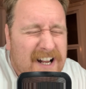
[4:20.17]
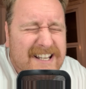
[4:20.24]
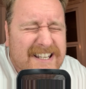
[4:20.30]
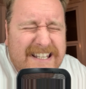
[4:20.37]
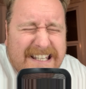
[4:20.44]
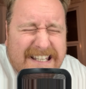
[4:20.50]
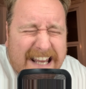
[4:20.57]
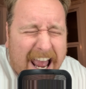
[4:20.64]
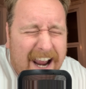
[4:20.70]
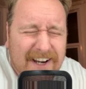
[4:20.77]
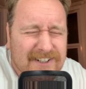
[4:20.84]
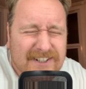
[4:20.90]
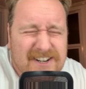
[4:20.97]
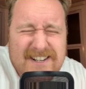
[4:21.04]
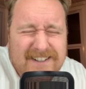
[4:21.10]

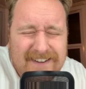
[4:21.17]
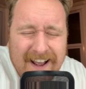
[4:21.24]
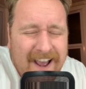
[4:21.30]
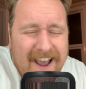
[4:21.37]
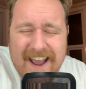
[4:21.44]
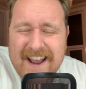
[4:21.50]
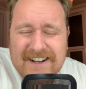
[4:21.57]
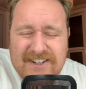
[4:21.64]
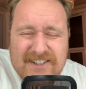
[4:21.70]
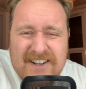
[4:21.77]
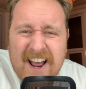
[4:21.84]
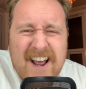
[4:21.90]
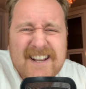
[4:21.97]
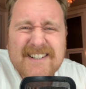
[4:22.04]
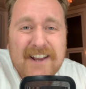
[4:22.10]
Sex. It just
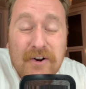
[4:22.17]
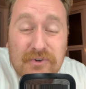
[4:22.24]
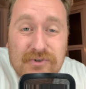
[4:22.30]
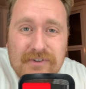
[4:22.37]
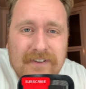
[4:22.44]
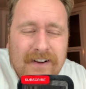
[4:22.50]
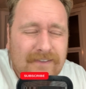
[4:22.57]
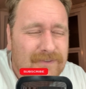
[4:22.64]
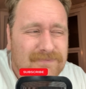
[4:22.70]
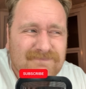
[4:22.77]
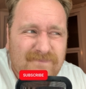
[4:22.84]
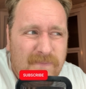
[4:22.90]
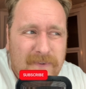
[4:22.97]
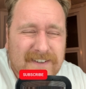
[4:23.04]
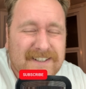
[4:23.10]
sounds
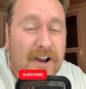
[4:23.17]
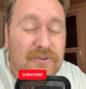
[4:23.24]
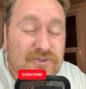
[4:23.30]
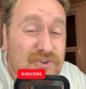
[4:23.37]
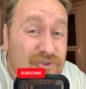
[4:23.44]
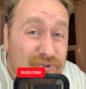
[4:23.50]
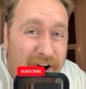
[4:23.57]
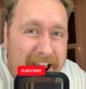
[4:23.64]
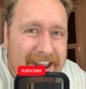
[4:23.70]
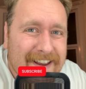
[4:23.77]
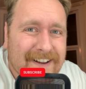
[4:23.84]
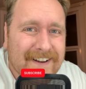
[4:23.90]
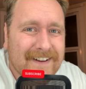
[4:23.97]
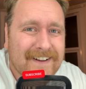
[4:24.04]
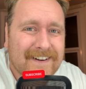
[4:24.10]
great,
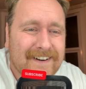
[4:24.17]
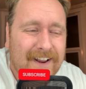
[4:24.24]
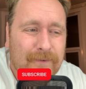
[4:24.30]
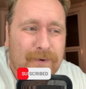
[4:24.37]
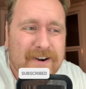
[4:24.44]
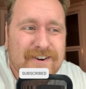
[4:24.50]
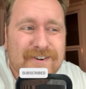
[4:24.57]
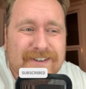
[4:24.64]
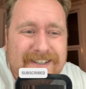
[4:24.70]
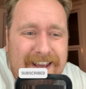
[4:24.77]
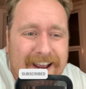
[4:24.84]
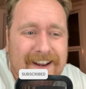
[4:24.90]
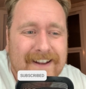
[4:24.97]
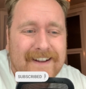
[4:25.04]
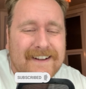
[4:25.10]
like when you
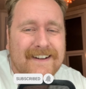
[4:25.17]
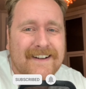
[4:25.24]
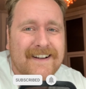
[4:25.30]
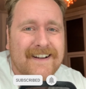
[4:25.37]
say it.